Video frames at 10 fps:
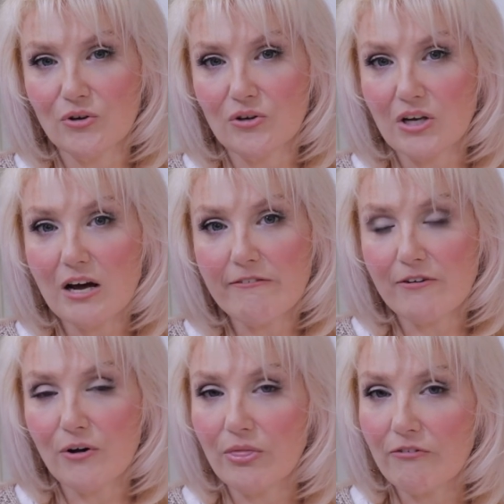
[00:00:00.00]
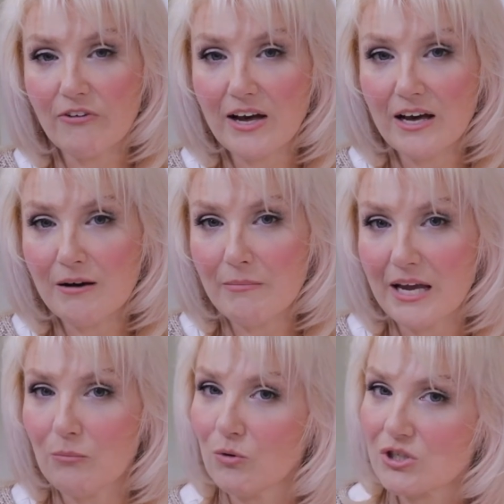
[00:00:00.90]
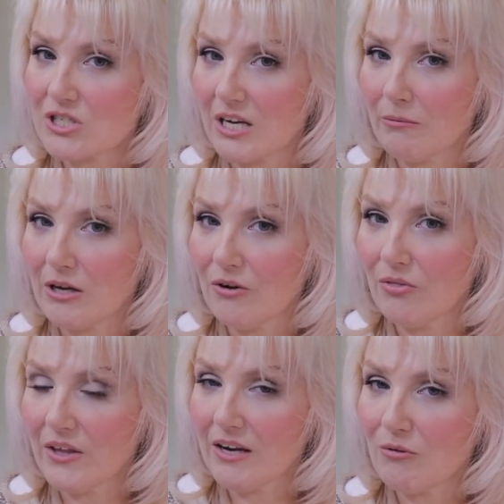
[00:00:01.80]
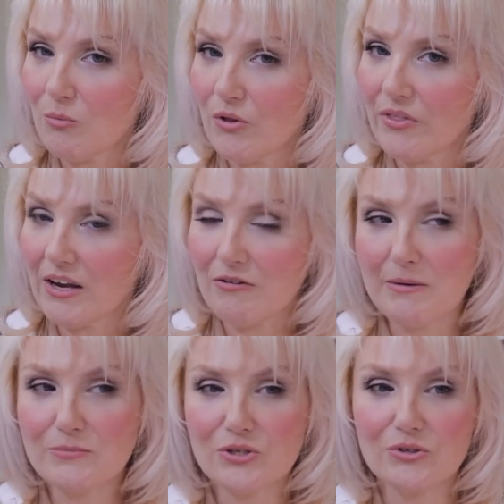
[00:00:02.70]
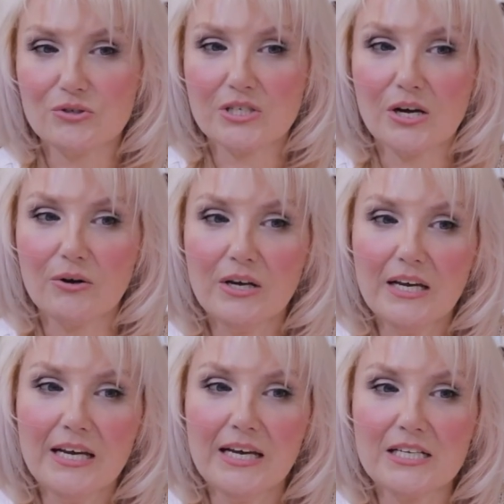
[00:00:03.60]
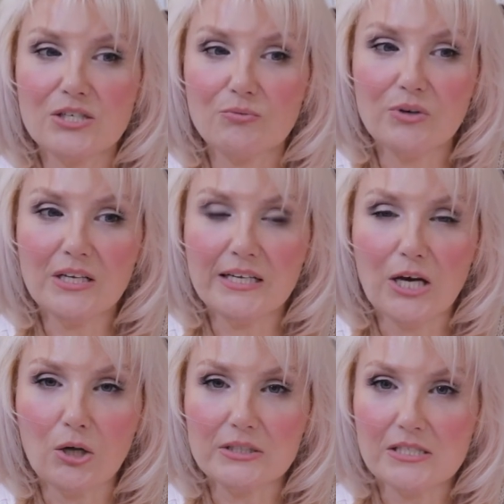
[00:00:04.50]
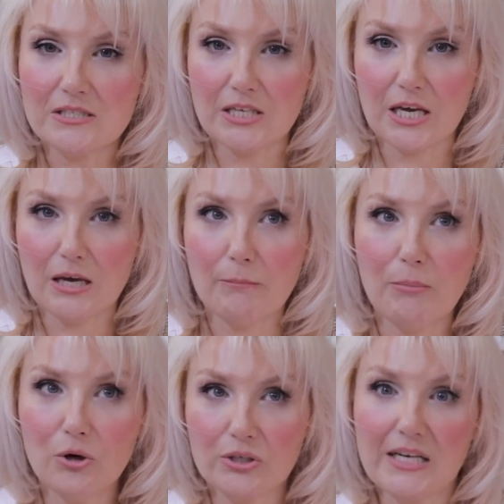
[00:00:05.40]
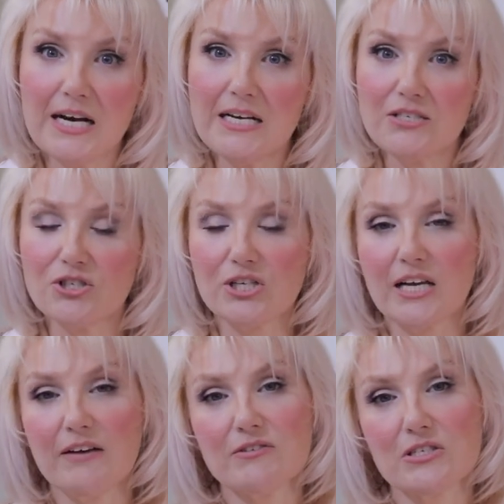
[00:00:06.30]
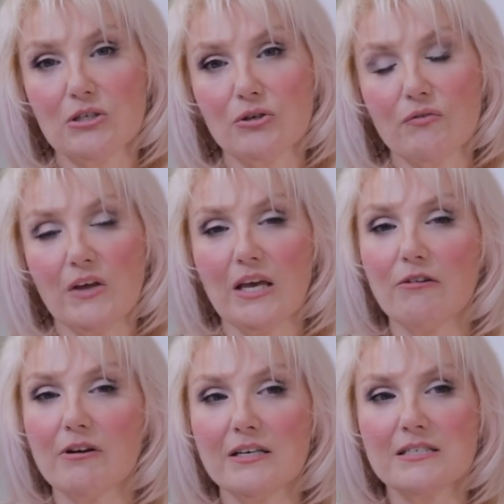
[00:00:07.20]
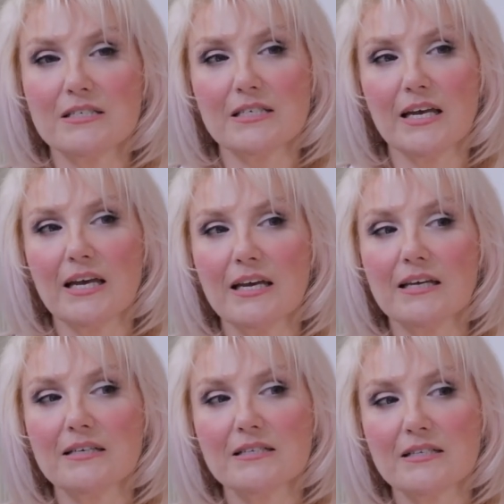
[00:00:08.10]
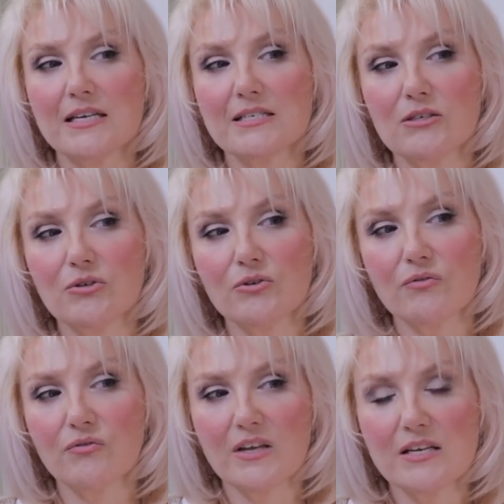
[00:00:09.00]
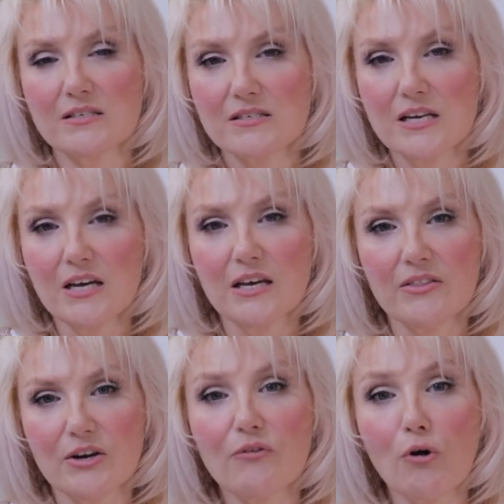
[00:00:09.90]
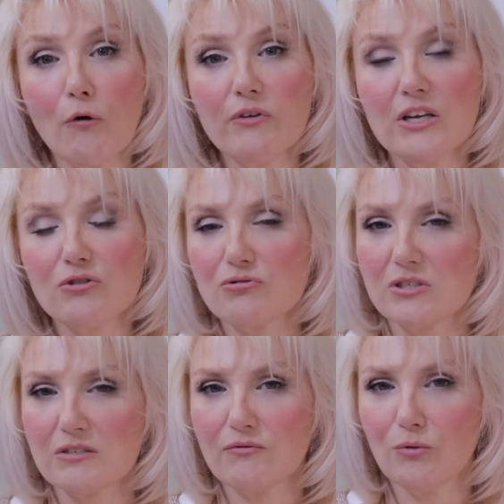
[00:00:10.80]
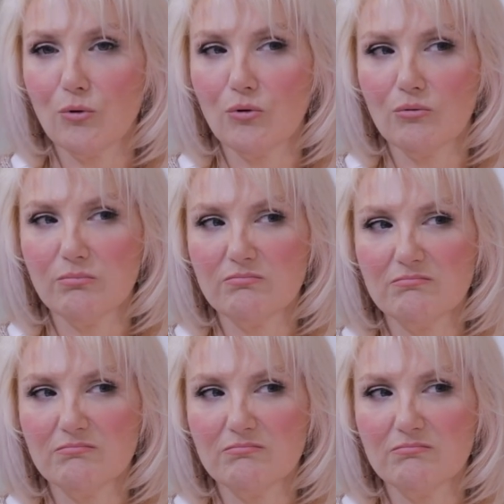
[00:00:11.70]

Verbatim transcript: her life on the farm and what's going on there and what they're up to. So it's a really holistic podcast. She covers a lot of areas and there's a lot of things that are of interest for